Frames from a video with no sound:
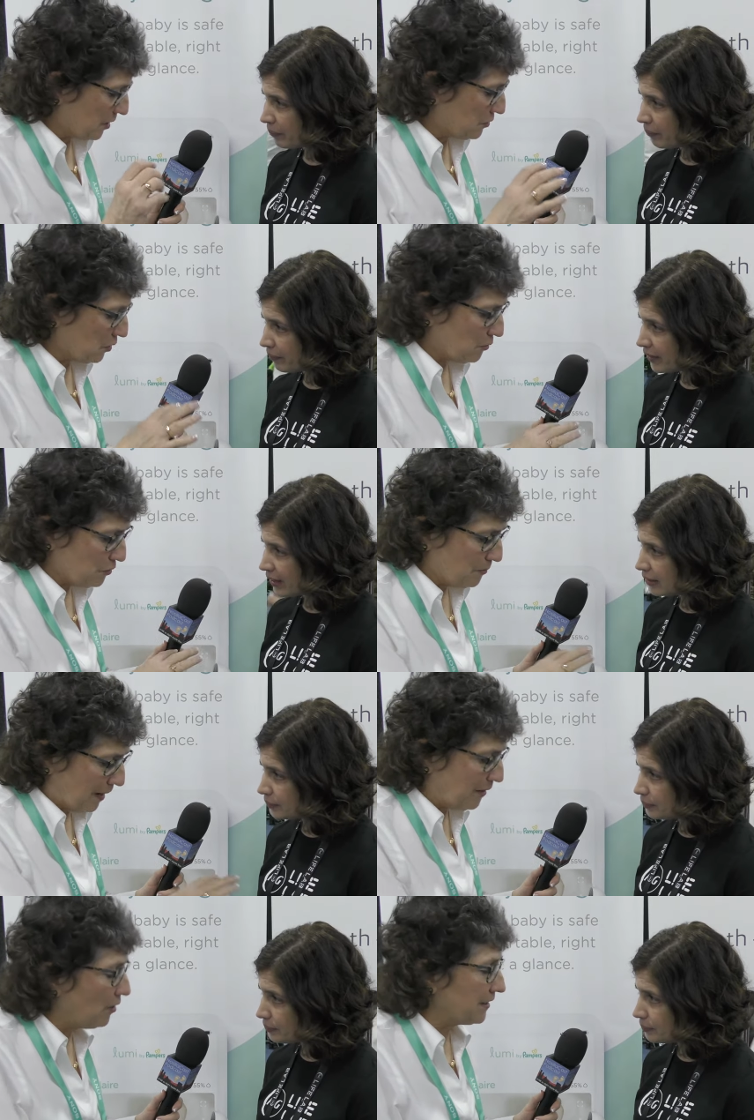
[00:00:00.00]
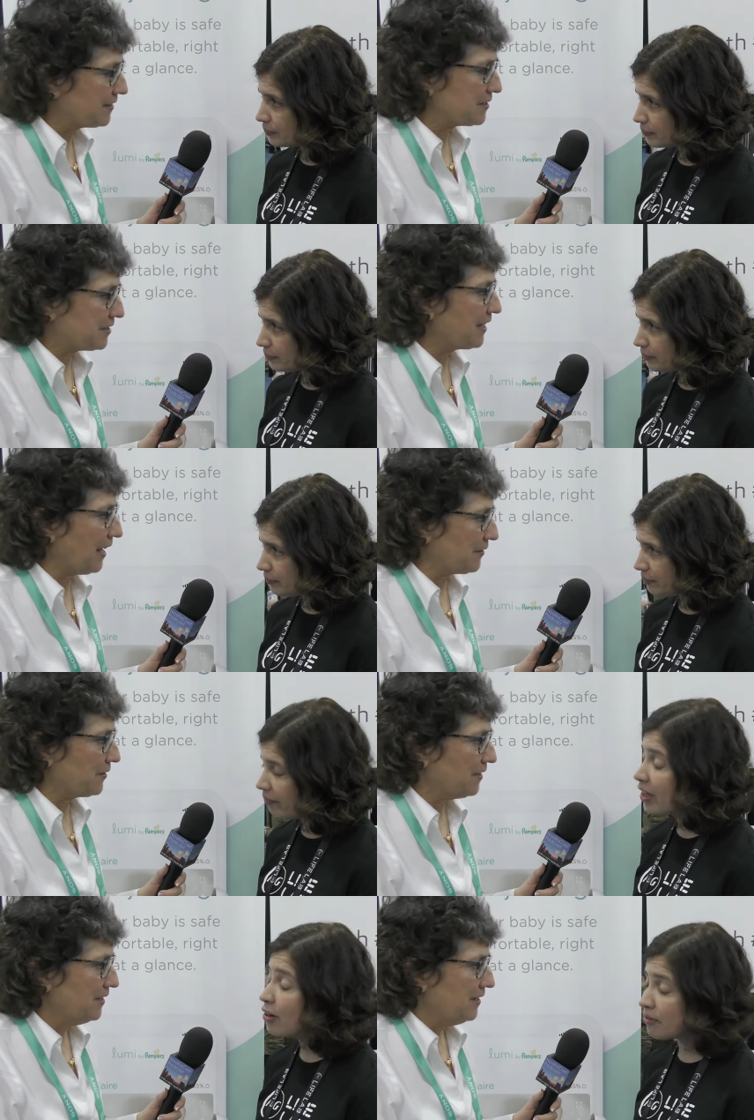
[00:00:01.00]
Speaker 1: So you buy all of this together?
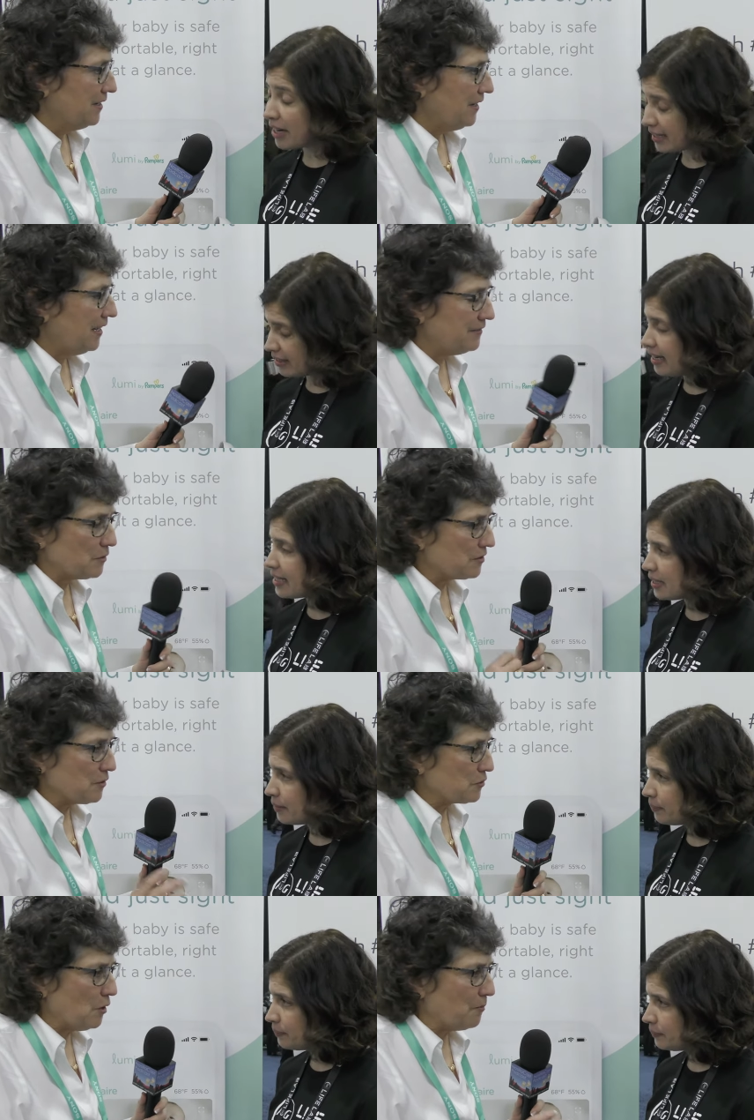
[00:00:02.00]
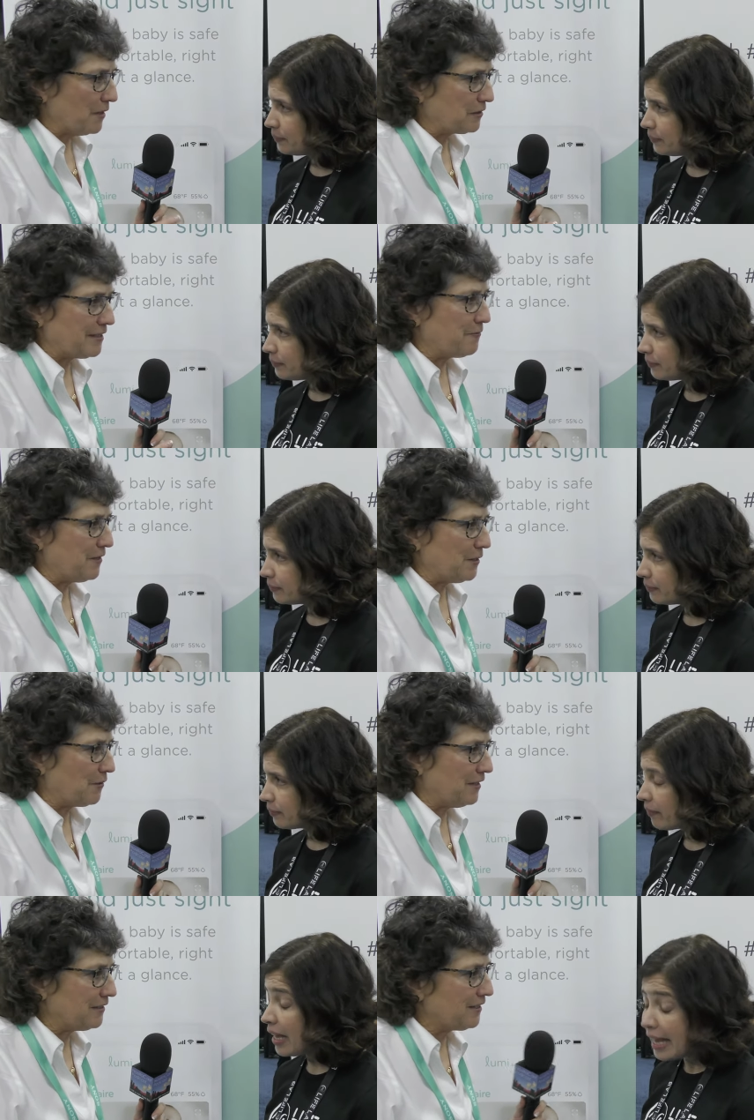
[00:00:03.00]
Correct. And yes. there's there's no monthly fee
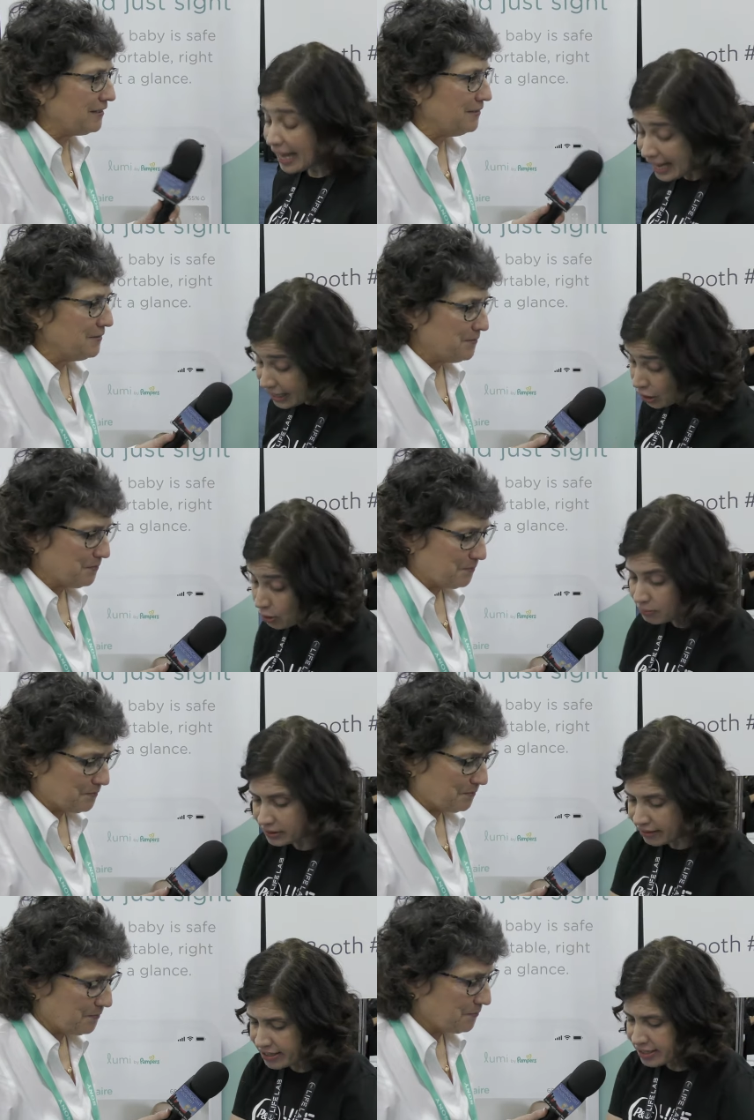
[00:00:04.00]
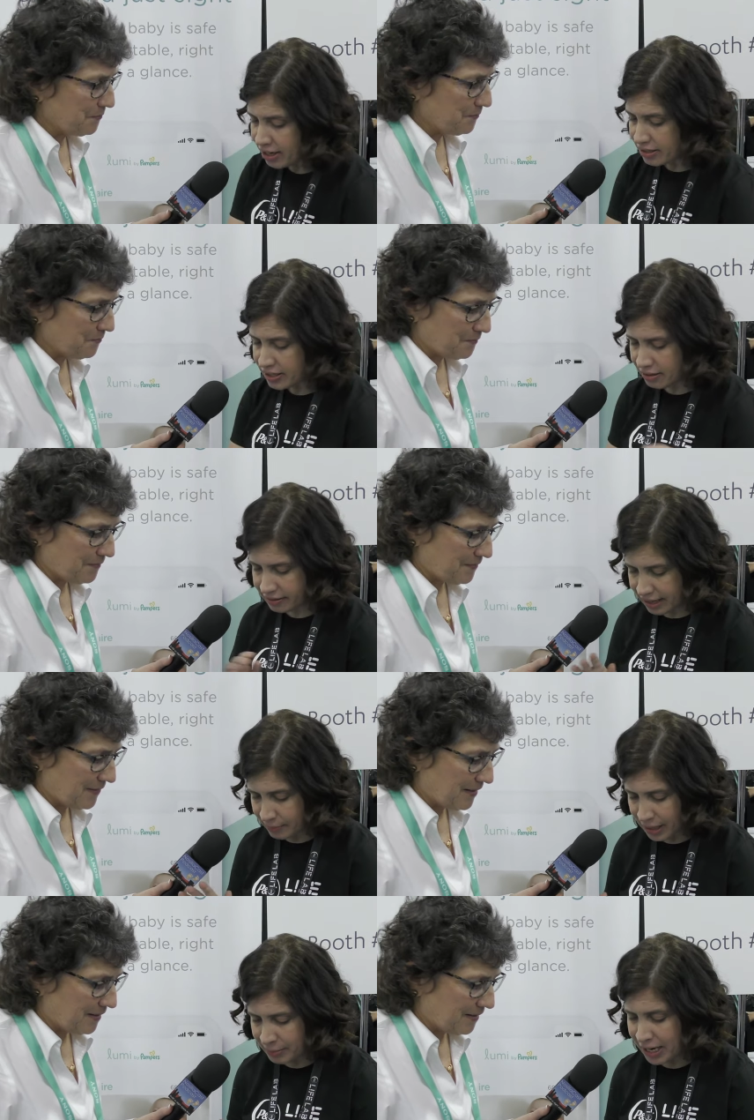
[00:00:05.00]
or anything? No,
Speaker 2: there is not. So
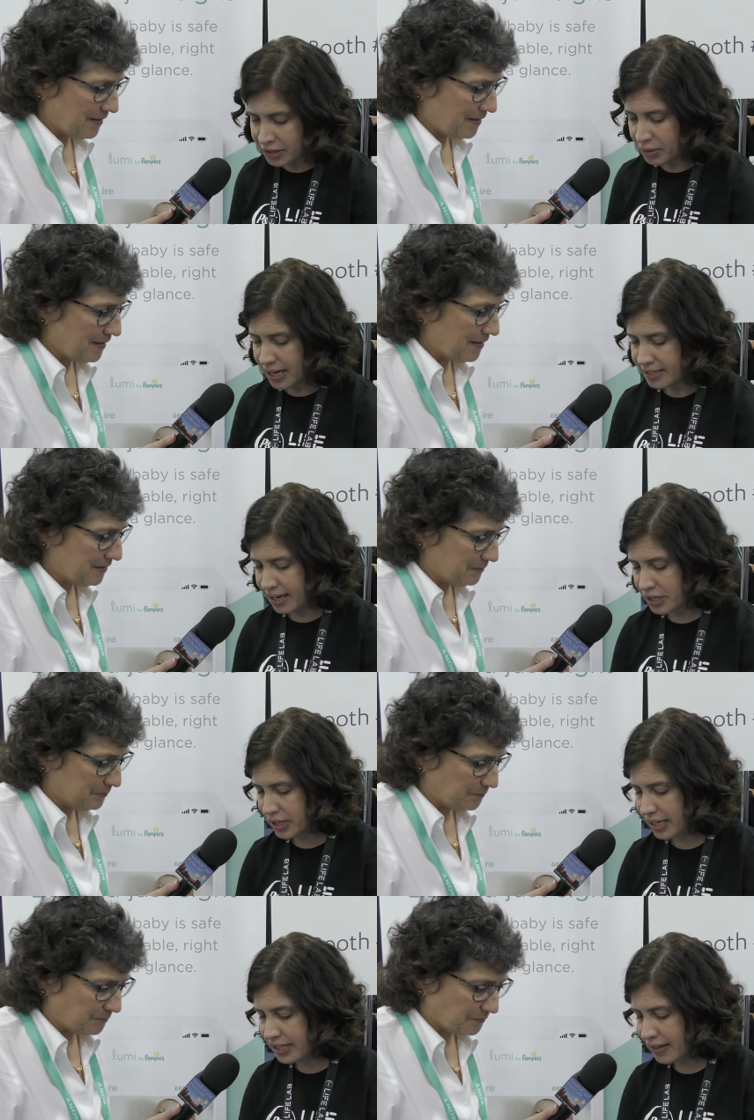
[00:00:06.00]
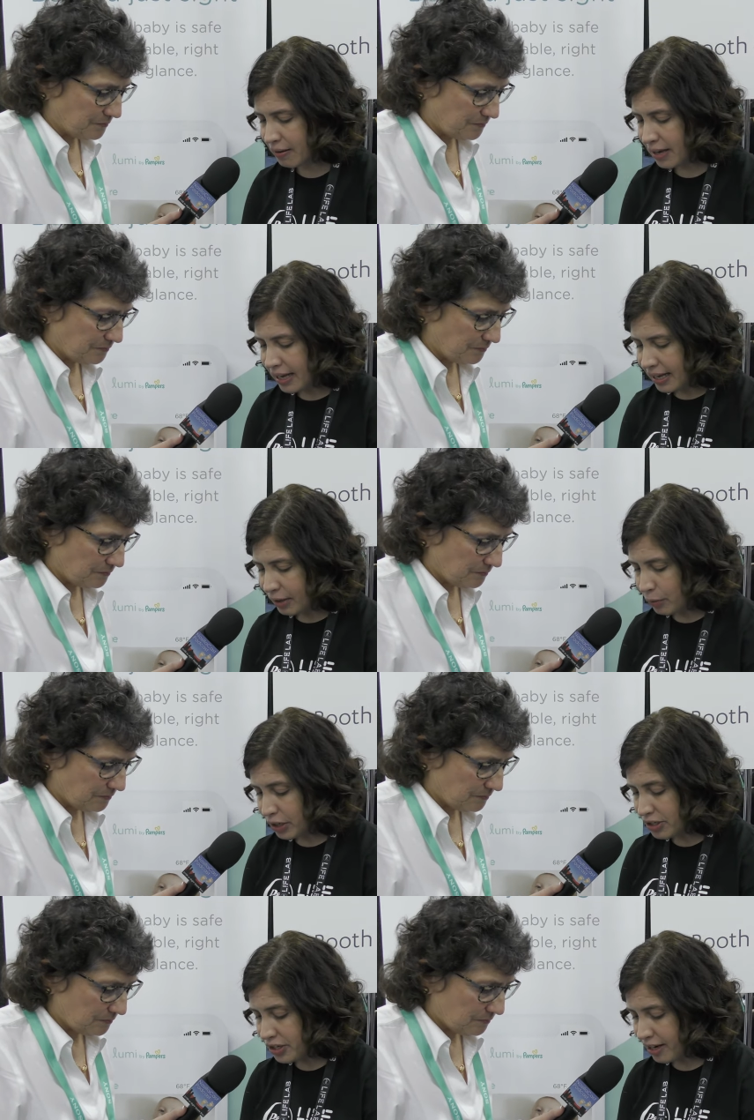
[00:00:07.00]
I'm, I'm glad you asked actually. So
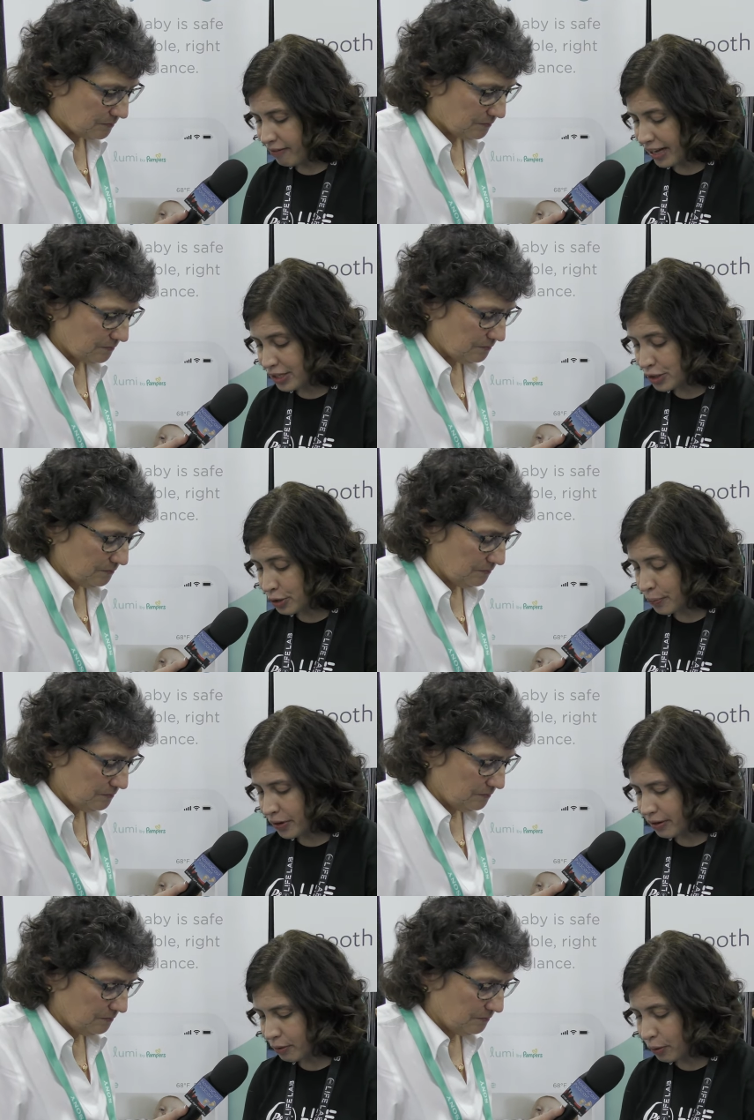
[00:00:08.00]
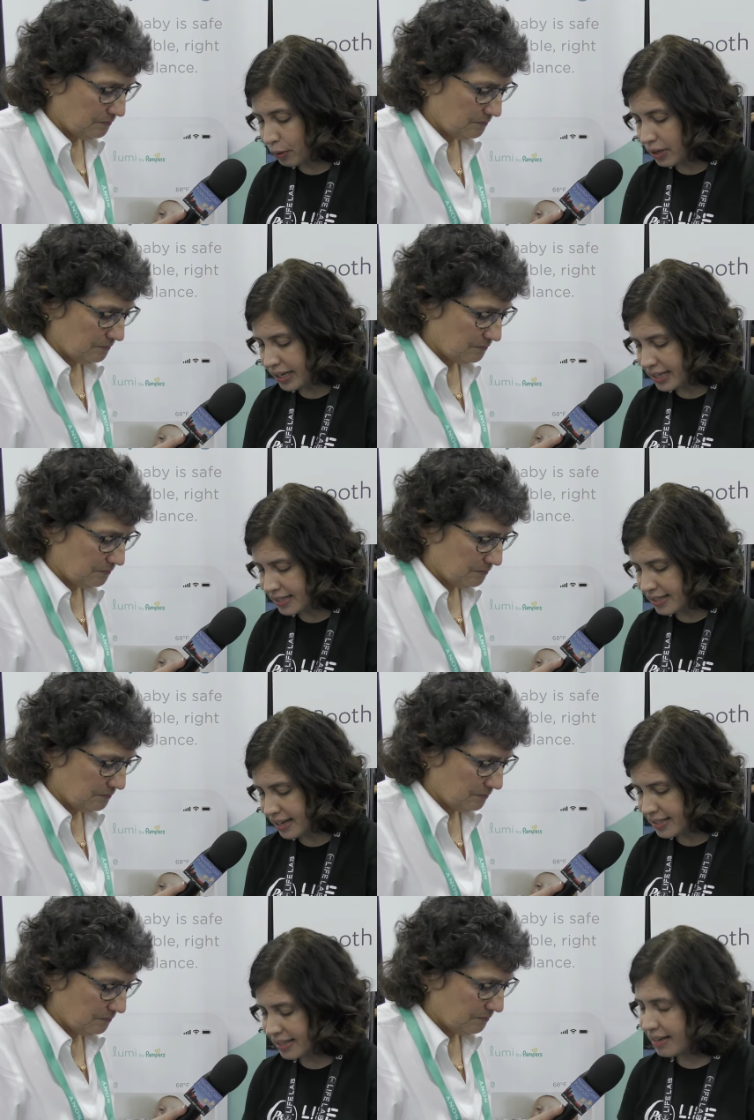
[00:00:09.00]
we also have like super cool
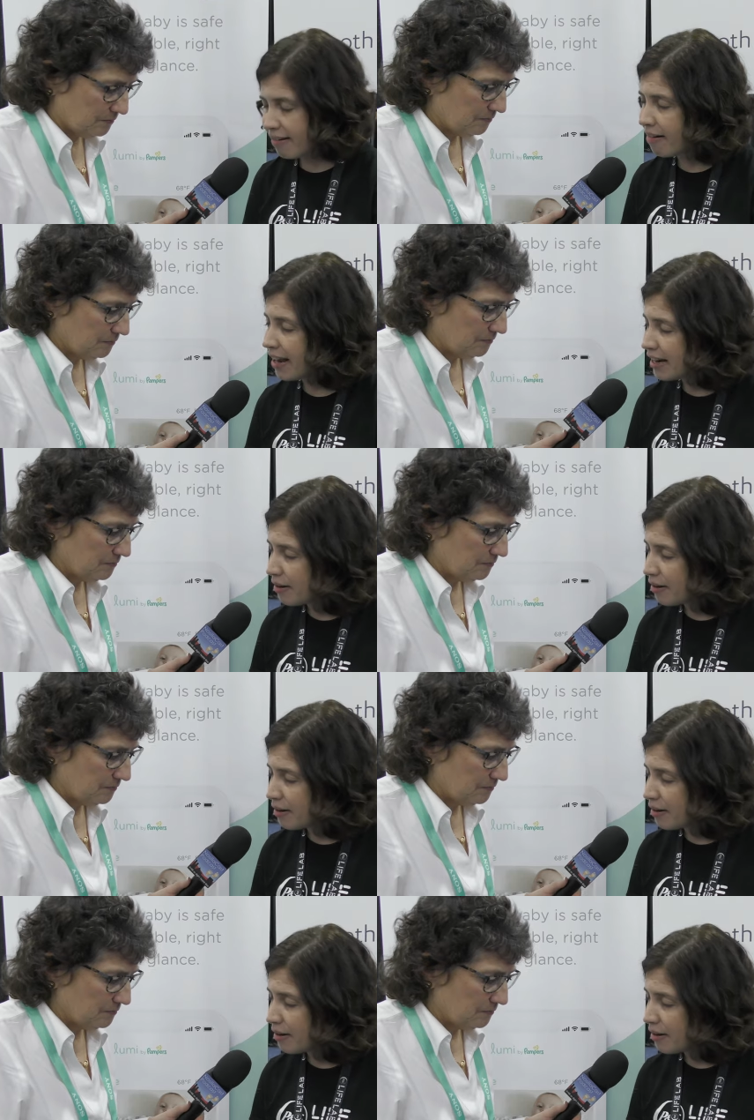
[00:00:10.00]
insights here, and